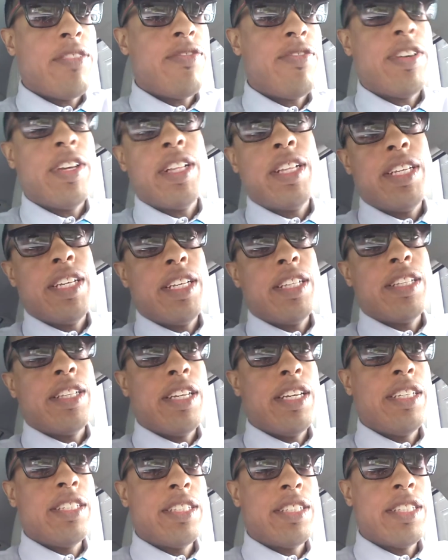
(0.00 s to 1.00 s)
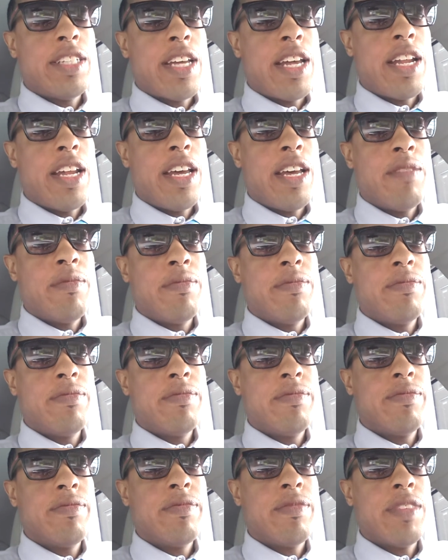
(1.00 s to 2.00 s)
affiliate links set up
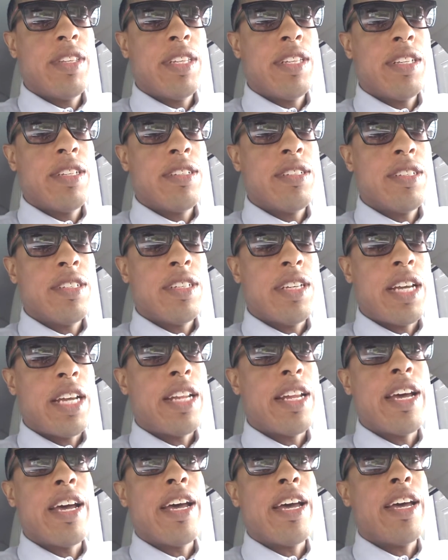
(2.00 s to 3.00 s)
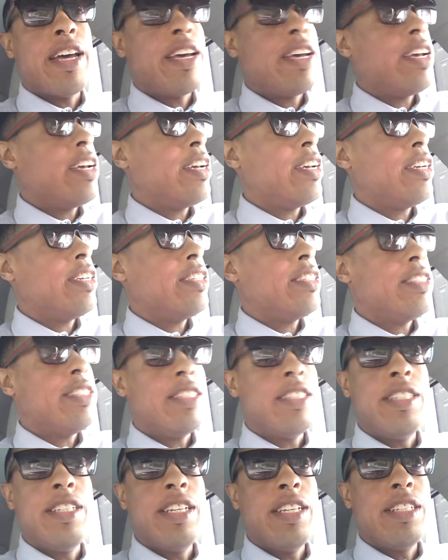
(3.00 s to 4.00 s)
and I
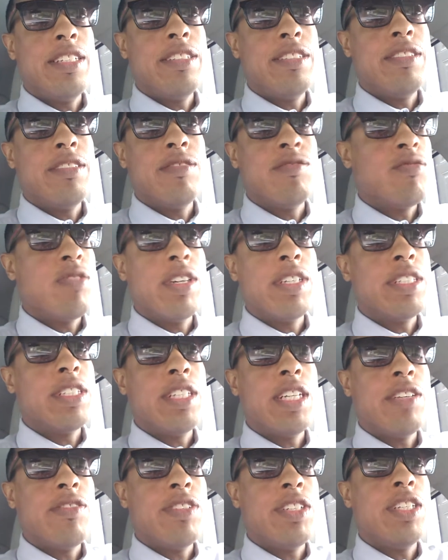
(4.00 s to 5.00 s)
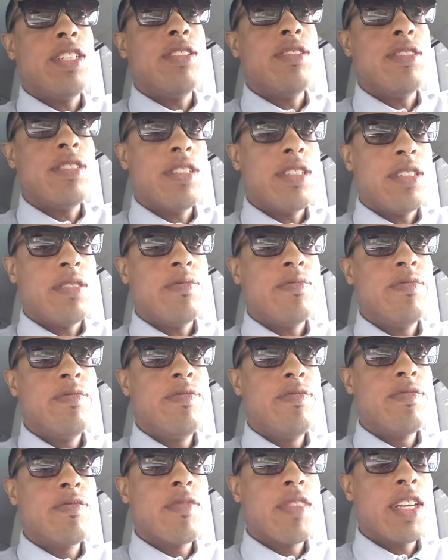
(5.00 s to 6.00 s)
didn't wasn't even using
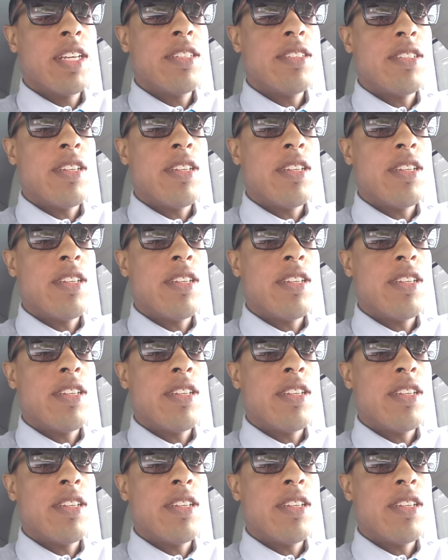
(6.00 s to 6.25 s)
them.